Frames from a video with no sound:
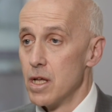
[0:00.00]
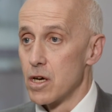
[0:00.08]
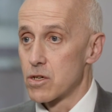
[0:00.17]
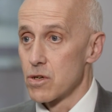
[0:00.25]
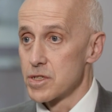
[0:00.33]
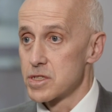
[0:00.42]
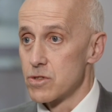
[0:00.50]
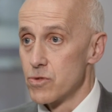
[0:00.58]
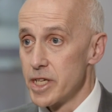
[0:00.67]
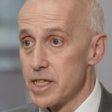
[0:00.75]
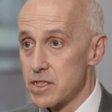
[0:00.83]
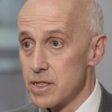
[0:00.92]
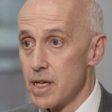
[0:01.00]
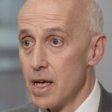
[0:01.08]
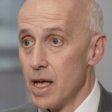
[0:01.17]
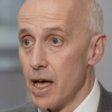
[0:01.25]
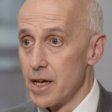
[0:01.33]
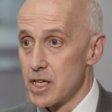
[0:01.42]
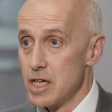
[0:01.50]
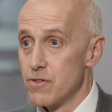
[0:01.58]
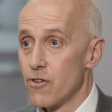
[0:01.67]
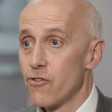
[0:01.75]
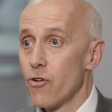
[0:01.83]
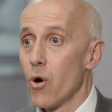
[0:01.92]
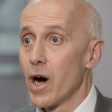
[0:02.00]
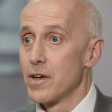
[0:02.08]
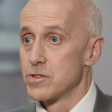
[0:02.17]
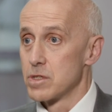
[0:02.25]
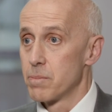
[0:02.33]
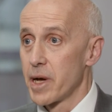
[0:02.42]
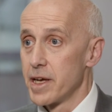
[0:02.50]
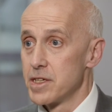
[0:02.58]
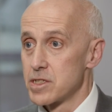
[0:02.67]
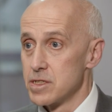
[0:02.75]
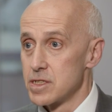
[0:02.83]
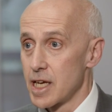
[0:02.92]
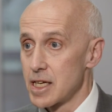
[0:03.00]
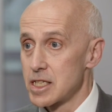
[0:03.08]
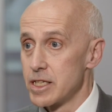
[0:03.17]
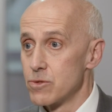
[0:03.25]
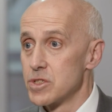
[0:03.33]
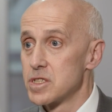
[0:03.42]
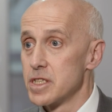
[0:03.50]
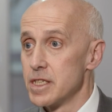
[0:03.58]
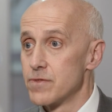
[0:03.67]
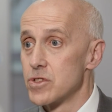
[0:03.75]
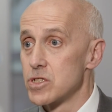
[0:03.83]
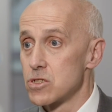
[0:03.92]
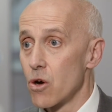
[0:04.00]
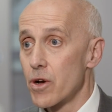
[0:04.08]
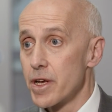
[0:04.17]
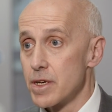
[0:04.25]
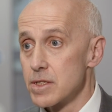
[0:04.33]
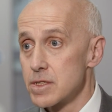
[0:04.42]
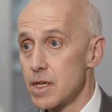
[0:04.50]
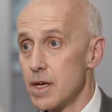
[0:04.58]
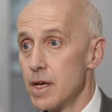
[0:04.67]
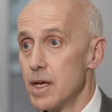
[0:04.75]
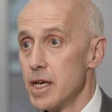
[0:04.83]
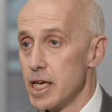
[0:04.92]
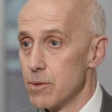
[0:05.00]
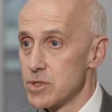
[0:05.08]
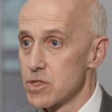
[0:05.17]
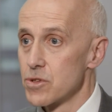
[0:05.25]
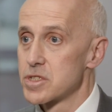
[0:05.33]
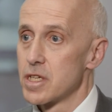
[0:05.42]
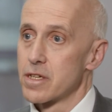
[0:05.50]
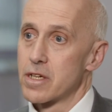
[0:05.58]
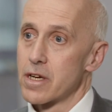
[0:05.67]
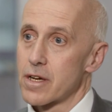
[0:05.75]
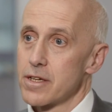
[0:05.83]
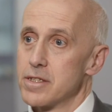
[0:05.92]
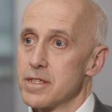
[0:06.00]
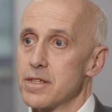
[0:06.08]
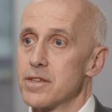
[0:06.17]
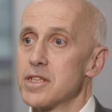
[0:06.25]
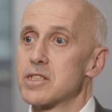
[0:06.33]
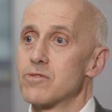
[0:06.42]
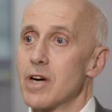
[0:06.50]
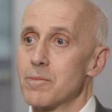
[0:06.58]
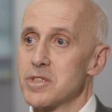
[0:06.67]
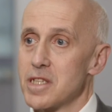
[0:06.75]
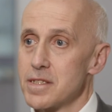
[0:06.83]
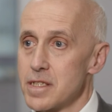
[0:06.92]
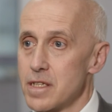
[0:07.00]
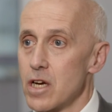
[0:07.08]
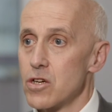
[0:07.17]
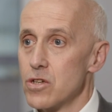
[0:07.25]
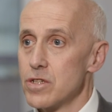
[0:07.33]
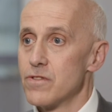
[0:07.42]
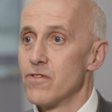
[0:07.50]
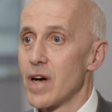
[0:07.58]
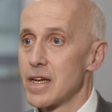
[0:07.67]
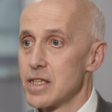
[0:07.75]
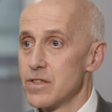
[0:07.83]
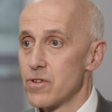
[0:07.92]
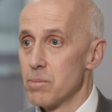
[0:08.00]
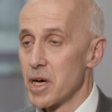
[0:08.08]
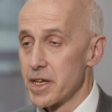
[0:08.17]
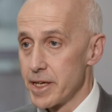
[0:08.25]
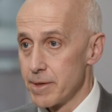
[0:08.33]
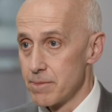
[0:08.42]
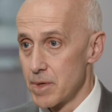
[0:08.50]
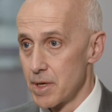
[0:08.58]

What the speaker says: across the region, and over 400 patients actually received the stockings. It was also concluded that this represented good value for money.